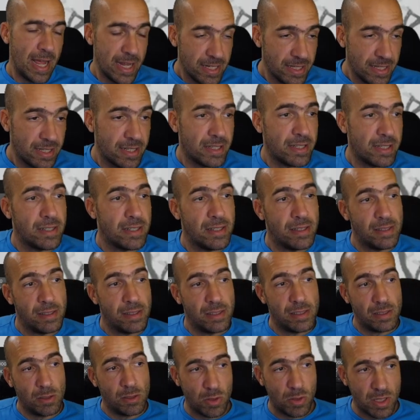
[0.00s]
S
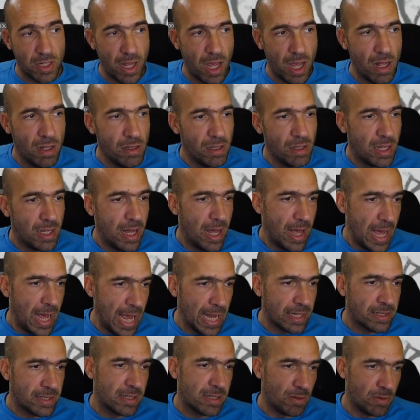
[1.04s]
to scale,
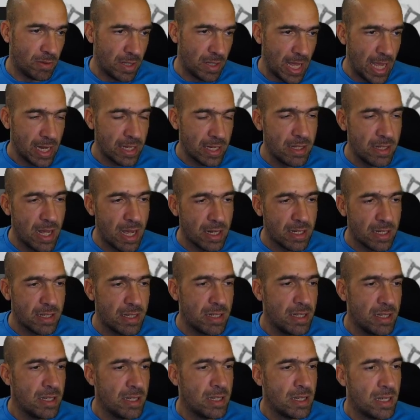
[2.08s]
X on
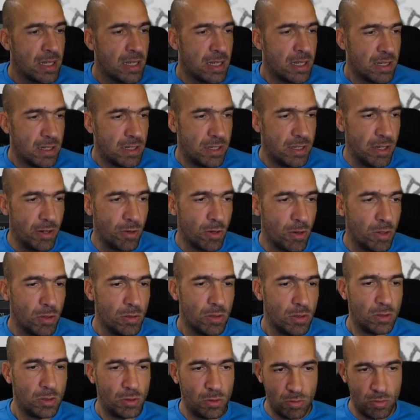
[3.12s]
x-axis,
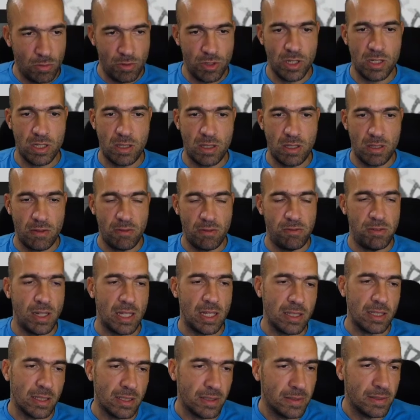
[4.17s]
0 to just
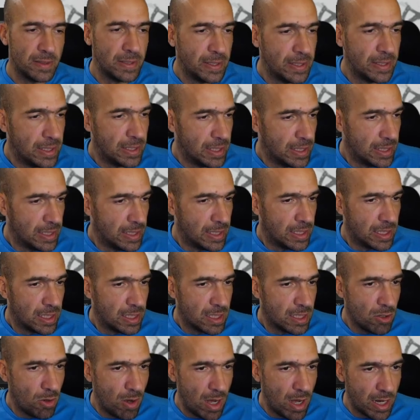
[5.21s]
flatten it.
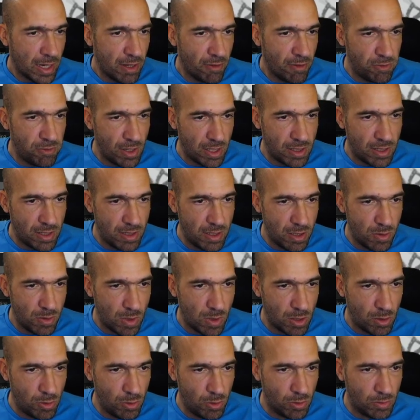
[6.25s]
So I can flatten this
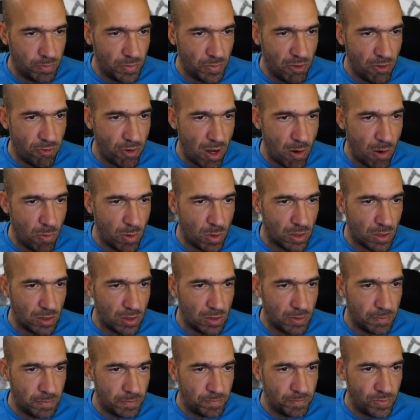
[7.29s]
one too, if I
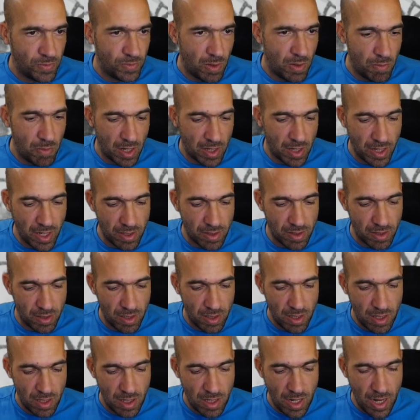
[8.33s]
want. Again,
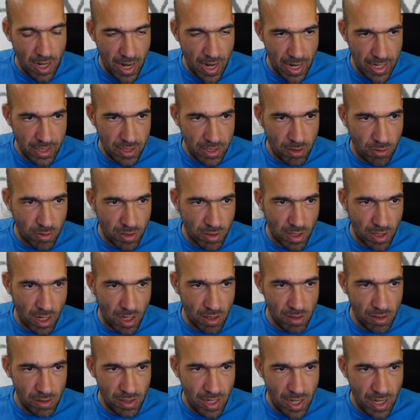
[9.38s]
S to
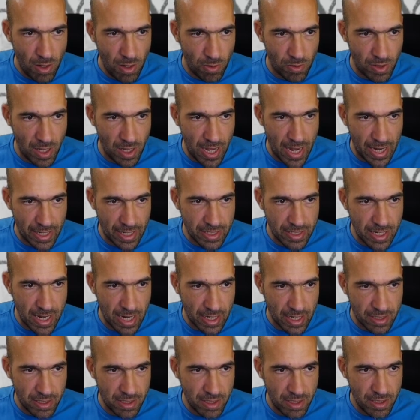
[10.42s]
scale on
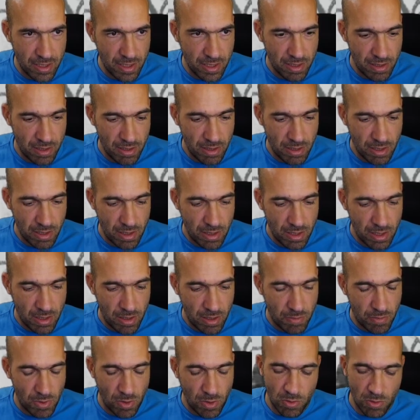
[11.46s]
x-axis.
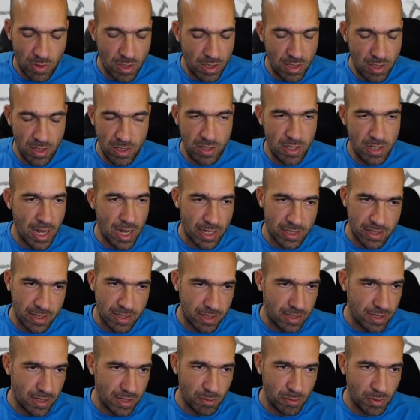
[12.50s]
No, this is
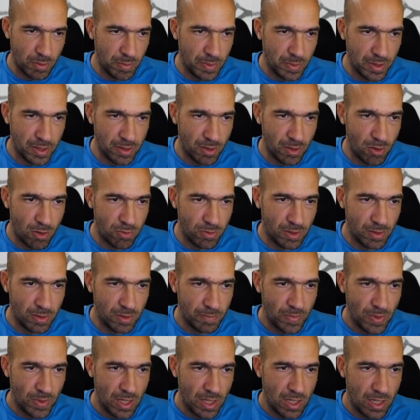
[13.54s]
z-axis. It will be
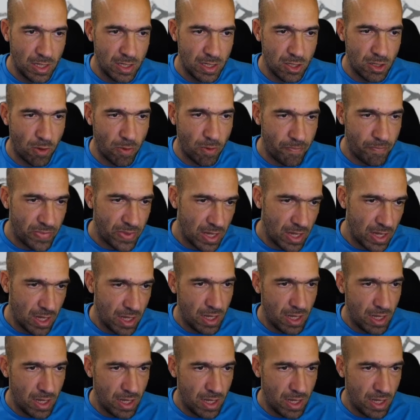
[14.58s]
awful. So,